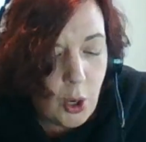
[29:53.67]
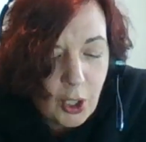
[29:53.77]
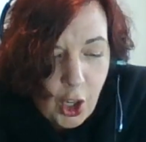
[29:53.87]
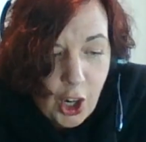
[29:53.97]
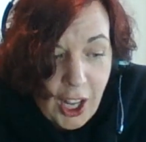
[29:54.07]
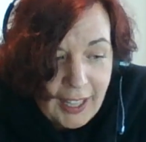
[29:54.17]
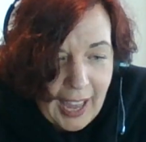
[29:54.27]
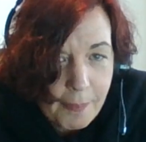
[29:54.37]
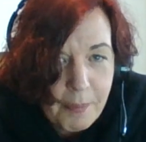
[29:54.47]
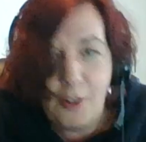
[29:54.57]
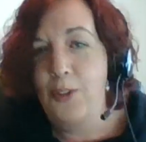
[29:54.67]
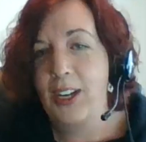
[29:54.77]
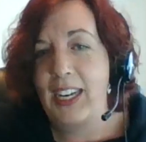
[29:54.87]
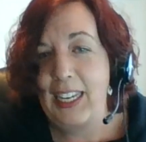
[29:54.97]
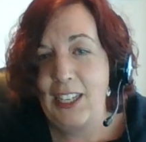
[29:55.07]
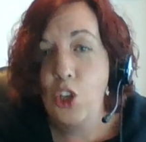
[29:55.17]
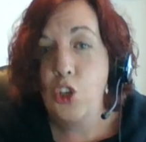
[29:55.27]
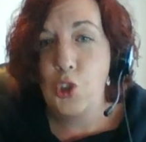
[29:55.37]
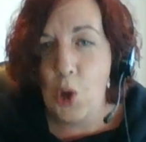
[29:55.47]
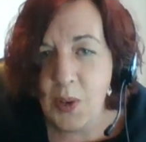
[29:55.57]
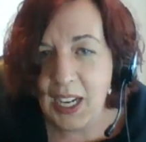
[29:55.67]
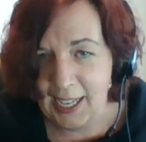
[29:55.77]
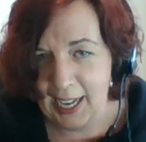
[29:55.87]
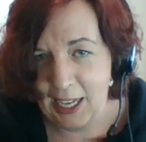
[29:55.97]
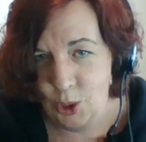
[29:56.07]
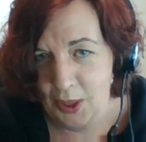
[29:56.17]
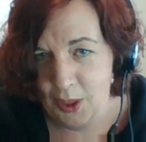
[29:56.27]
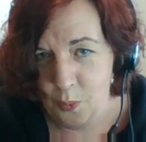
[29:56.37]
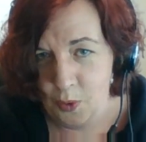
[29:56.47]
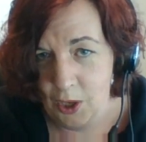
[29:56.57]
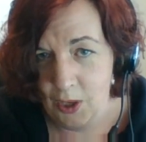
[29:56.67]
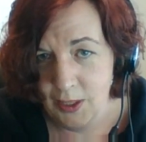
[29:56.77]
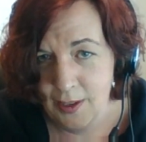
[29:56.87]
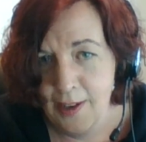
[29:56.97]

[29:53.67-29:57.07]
curl up and read, don't engage with the world.